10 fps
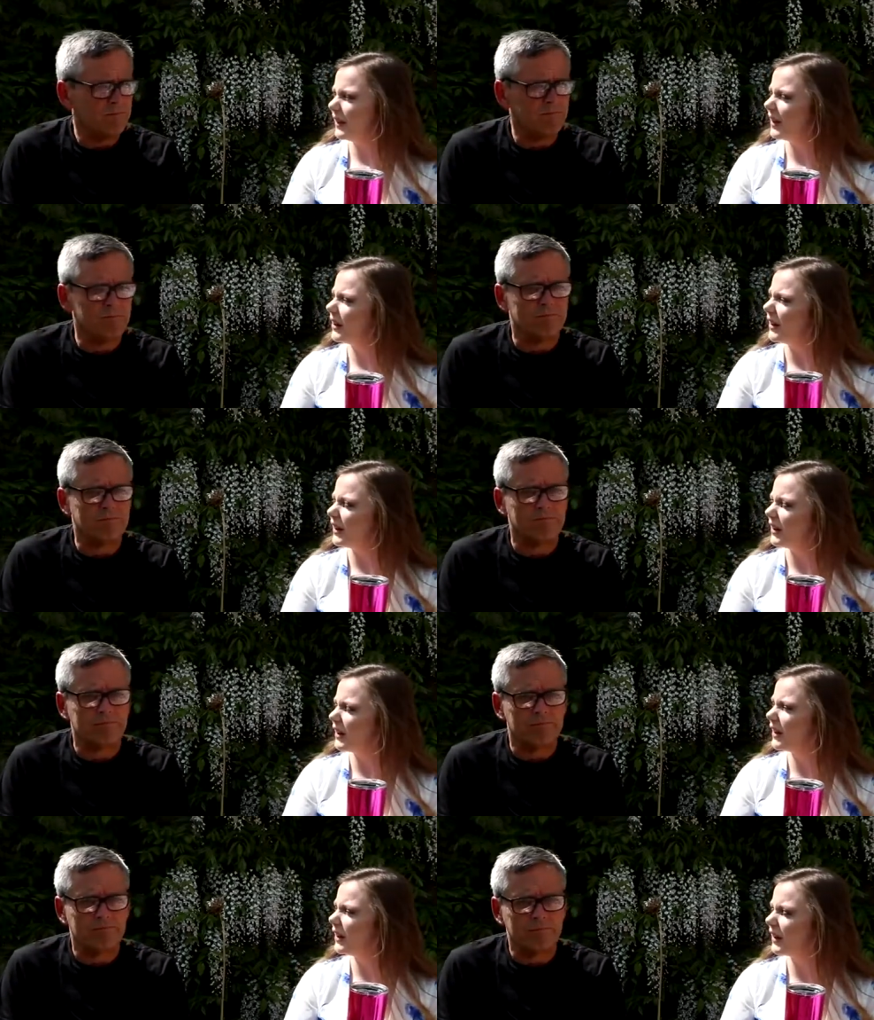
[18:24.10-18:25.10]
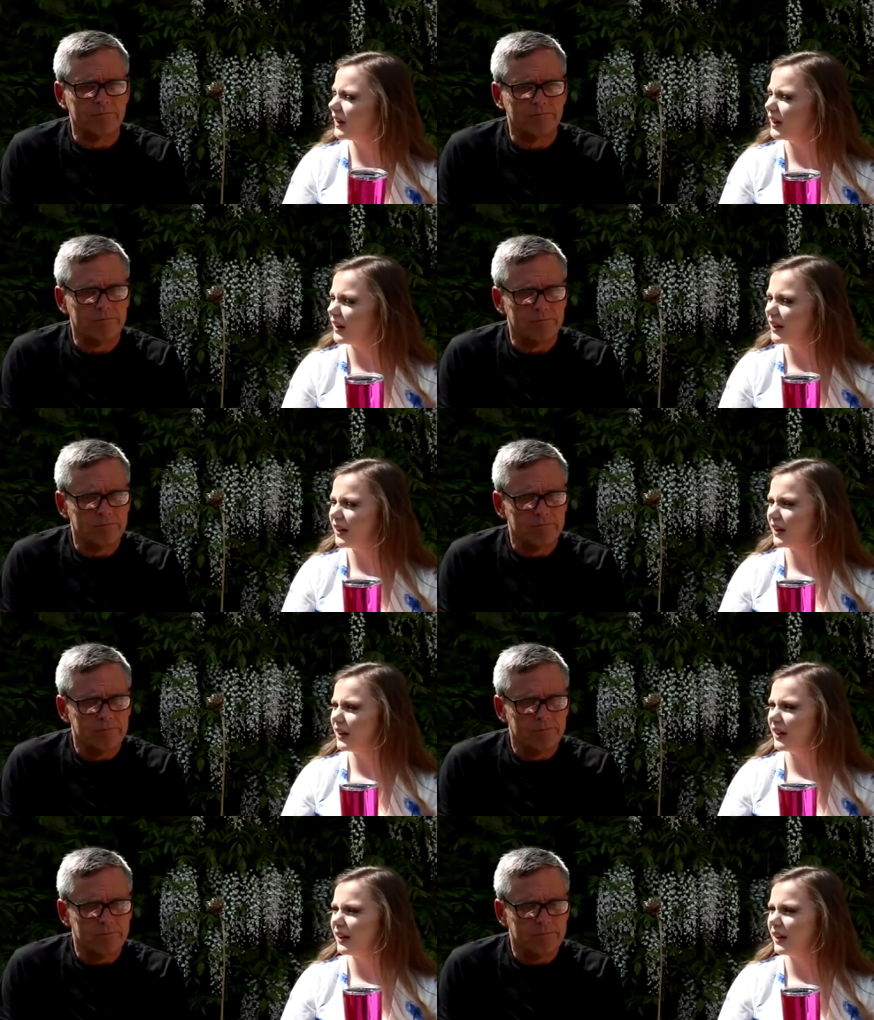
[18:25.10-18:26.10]

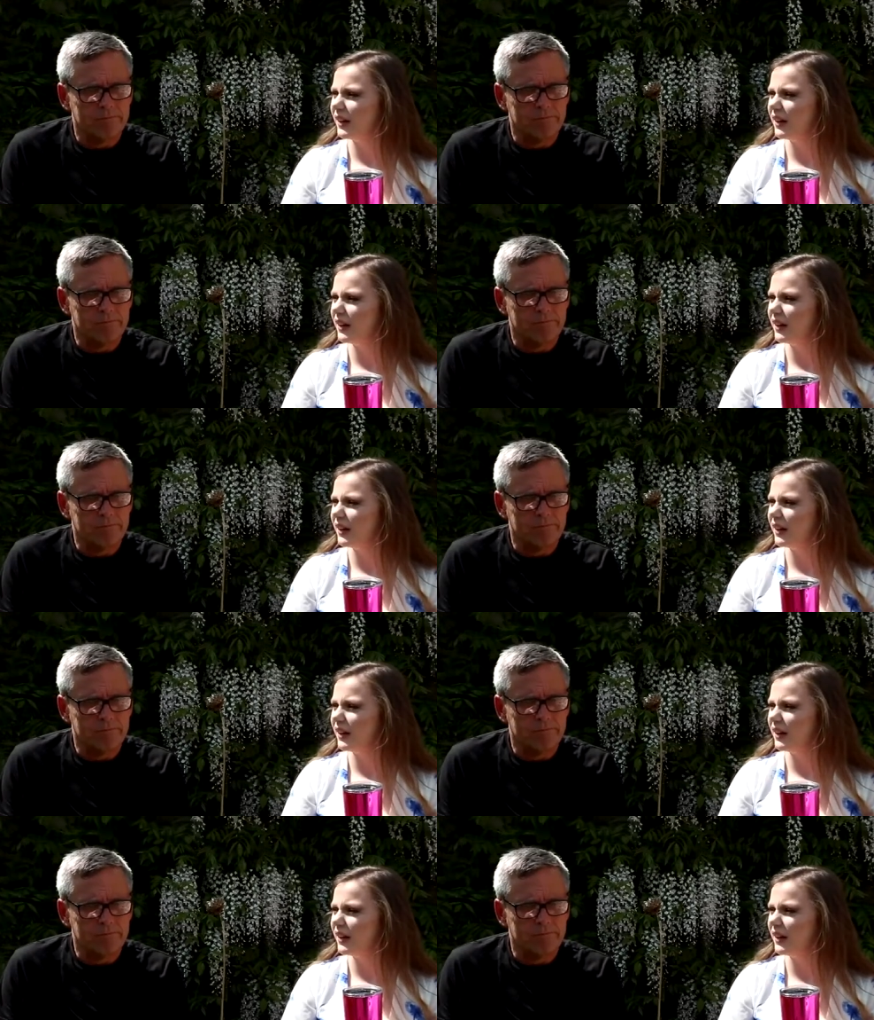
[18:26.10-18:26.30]
(no one is talking)